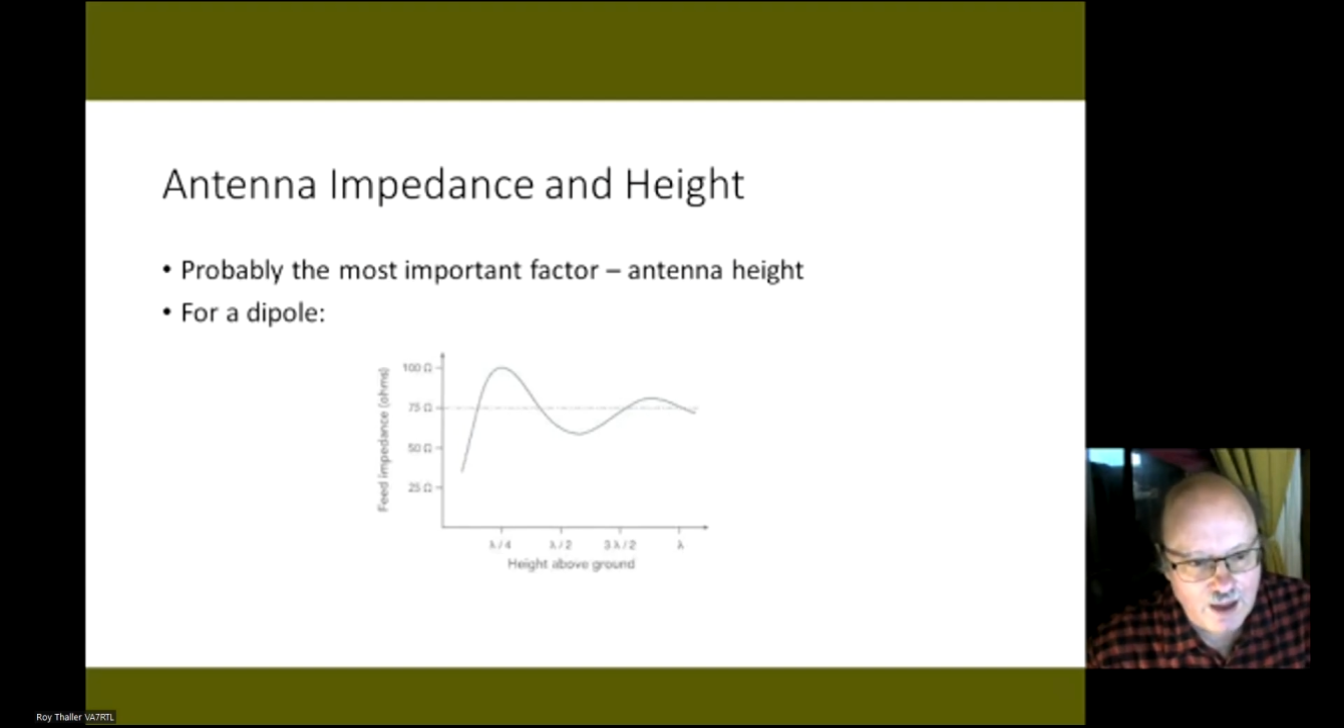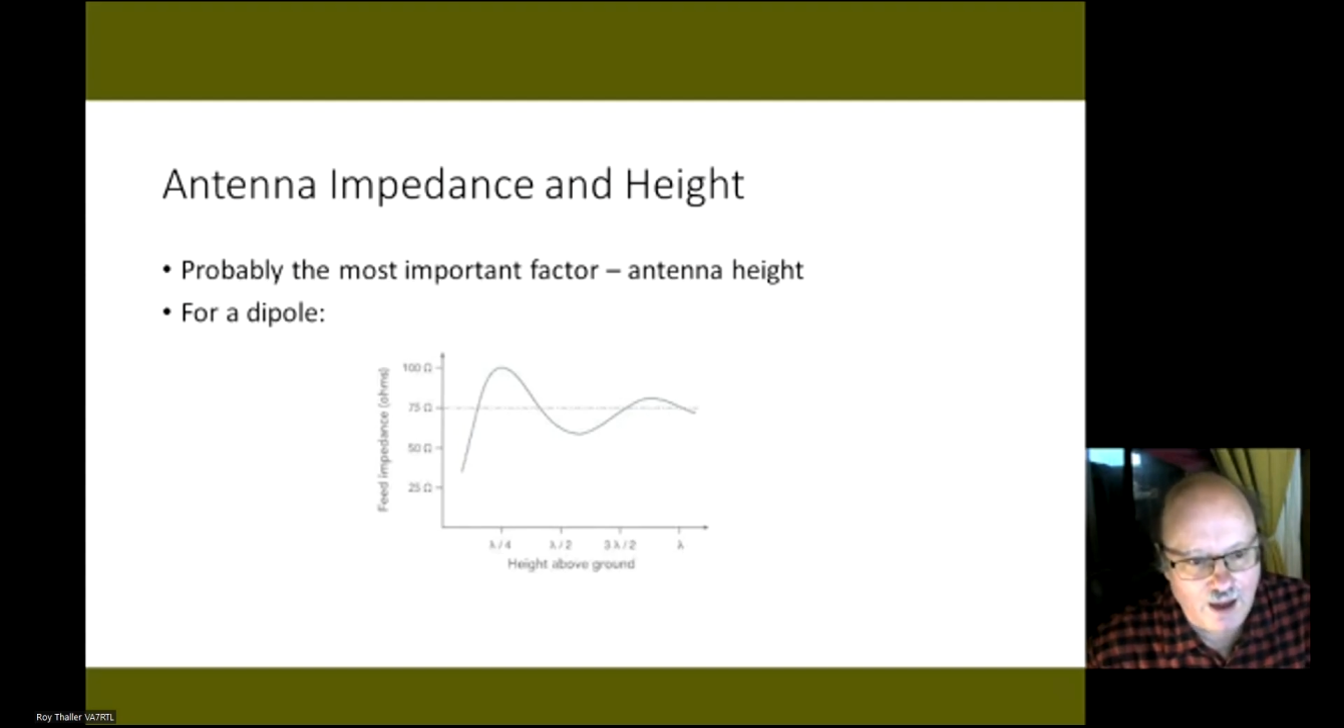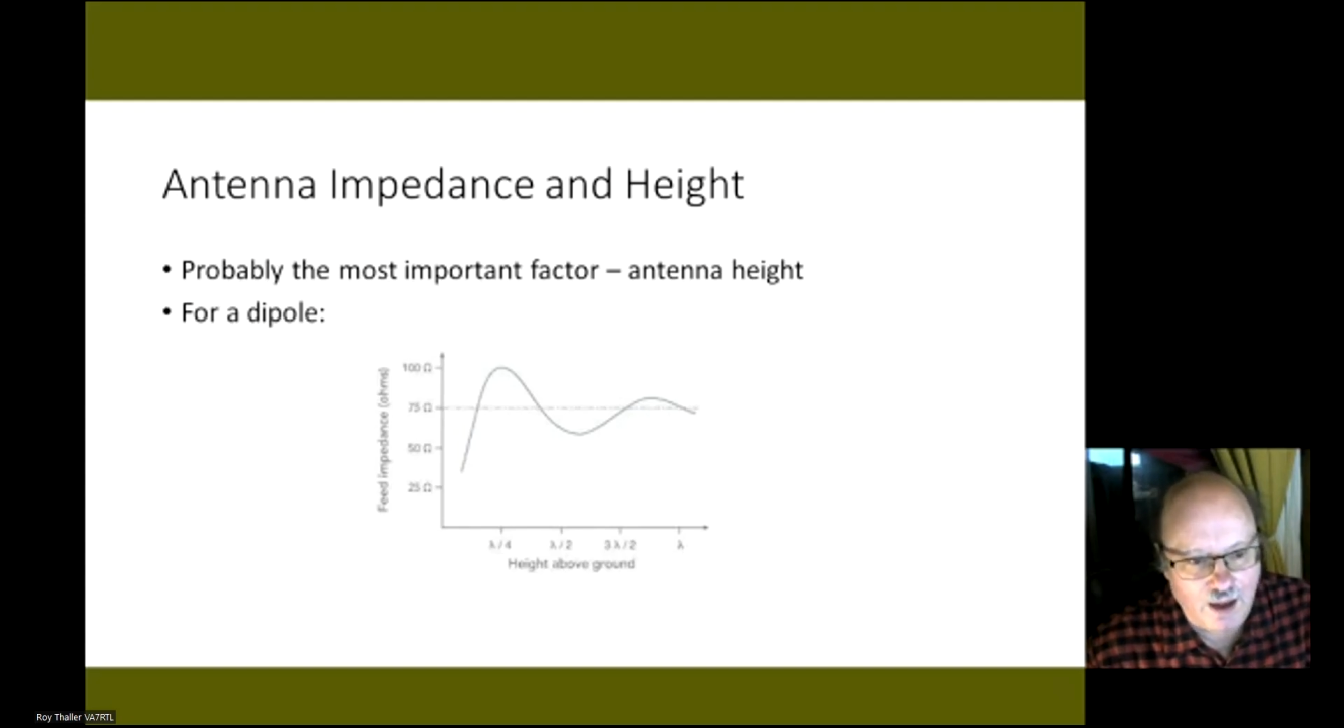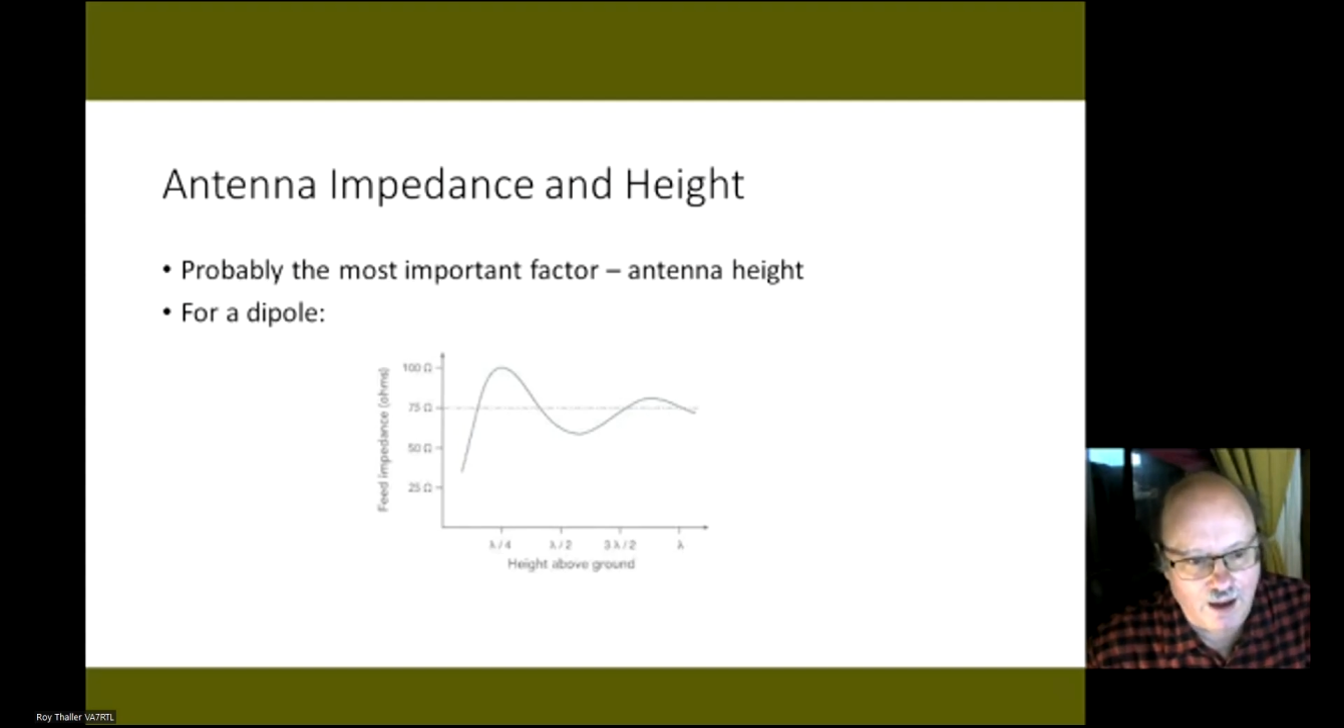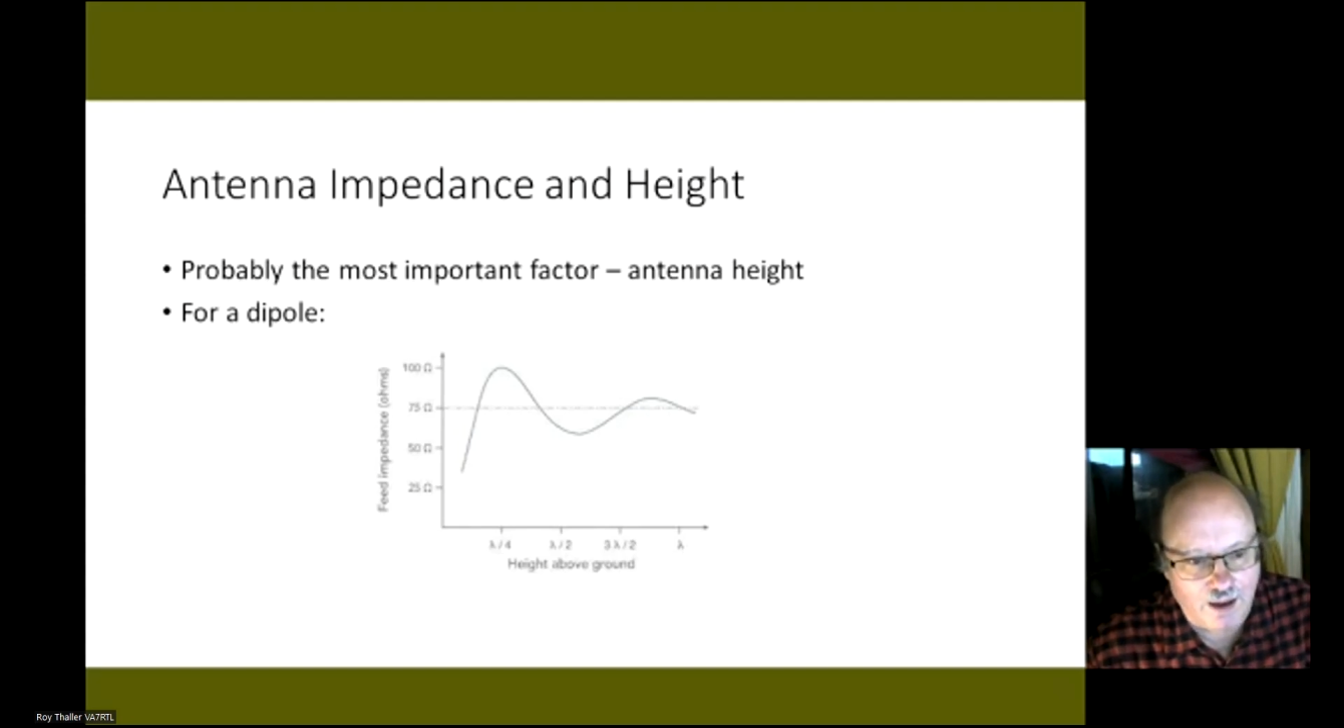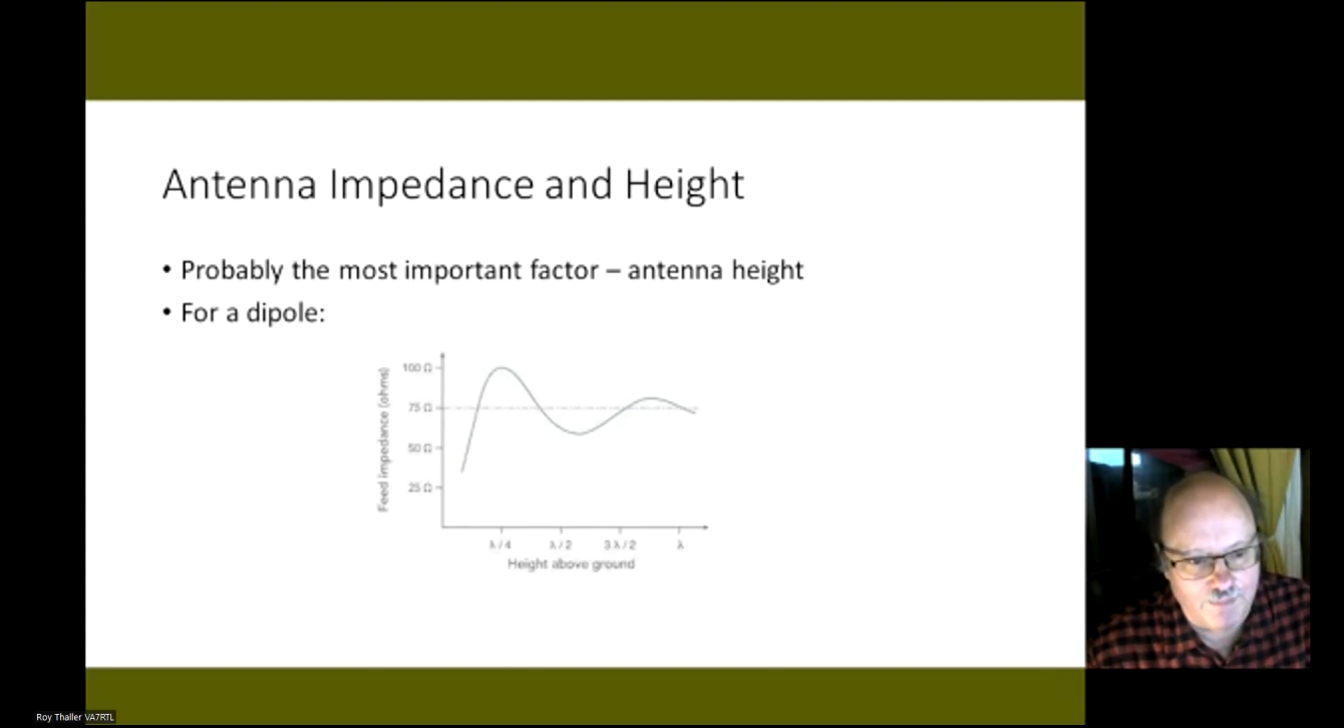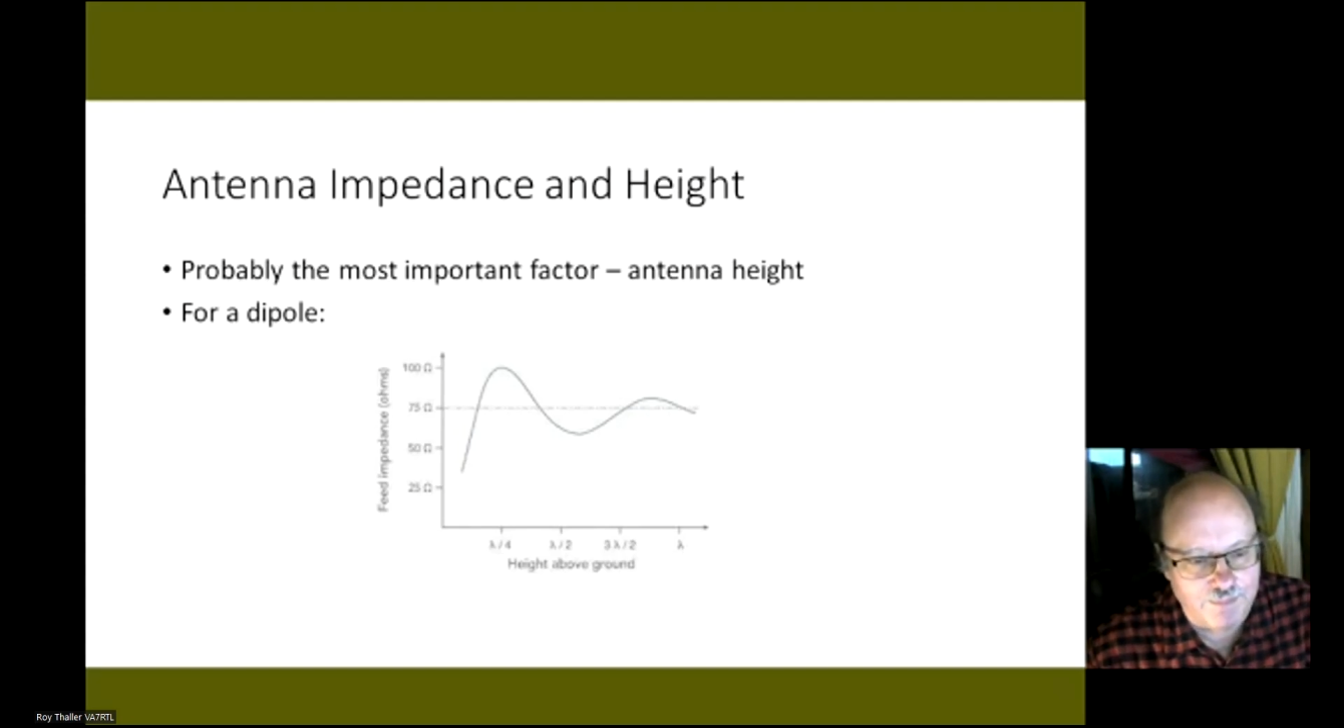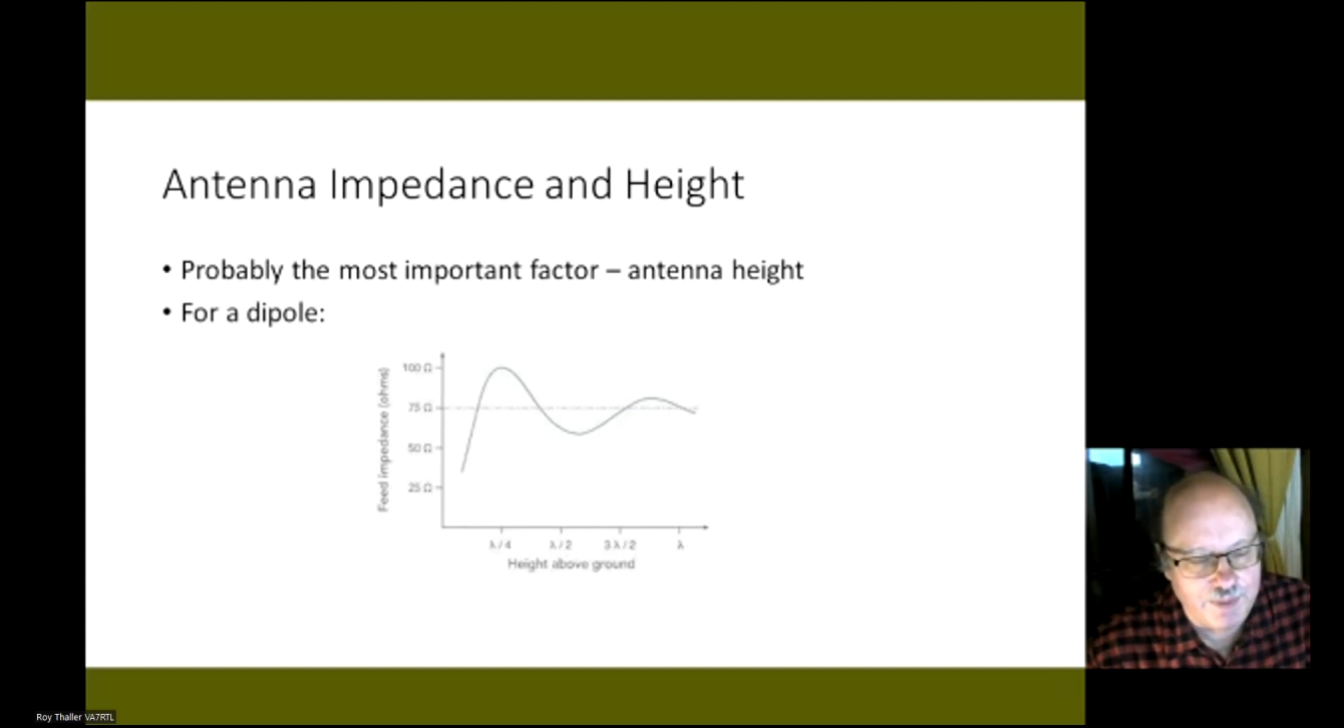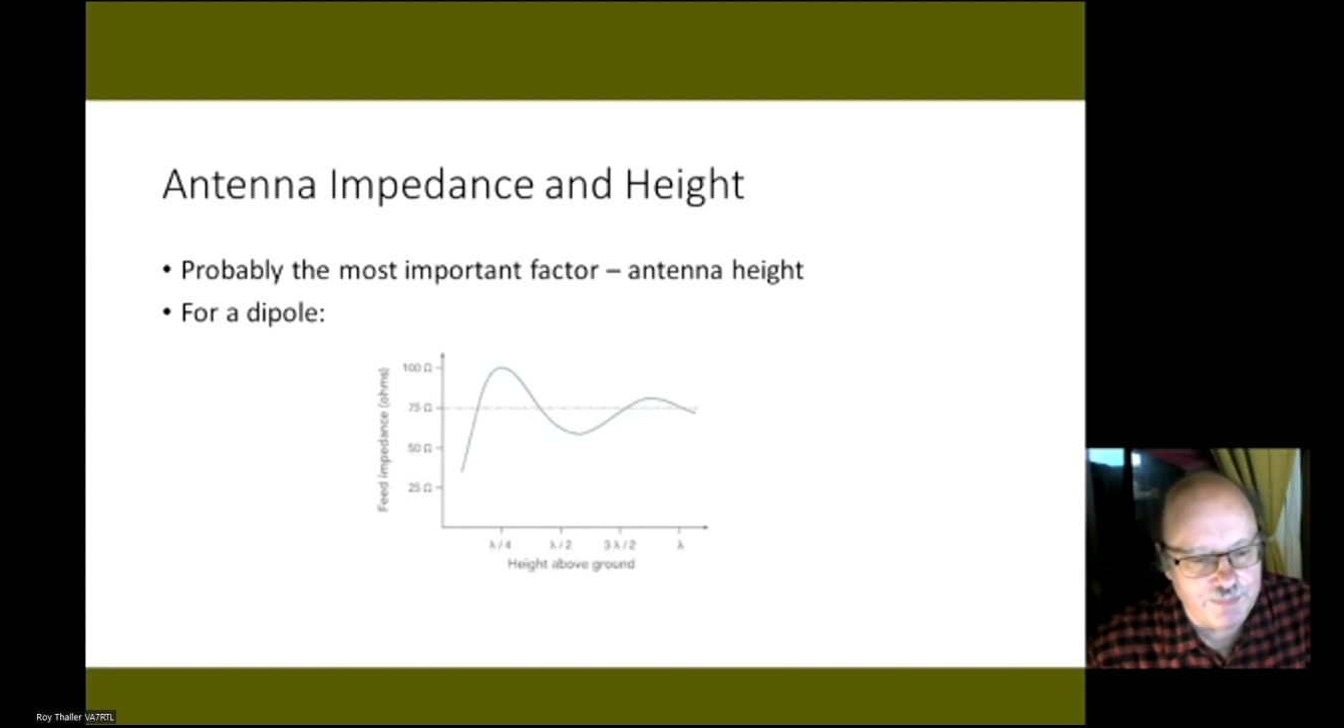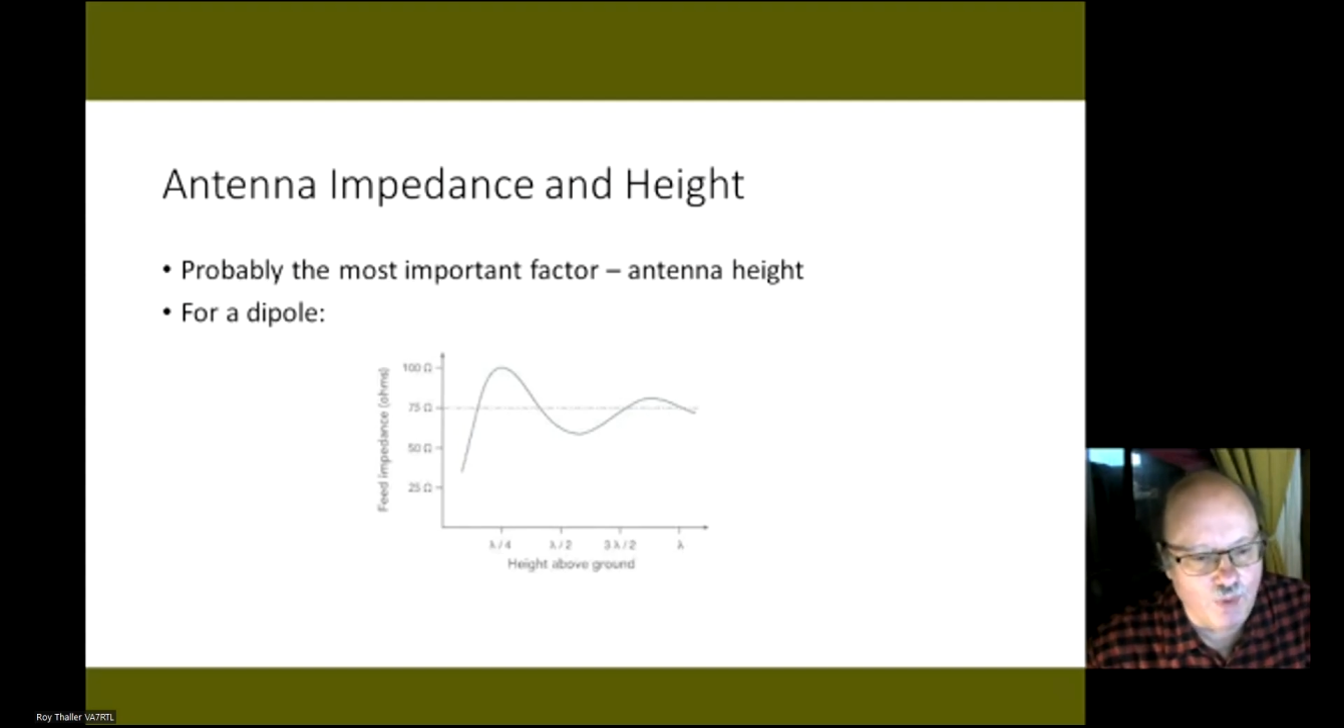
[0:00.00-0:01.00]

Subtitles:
But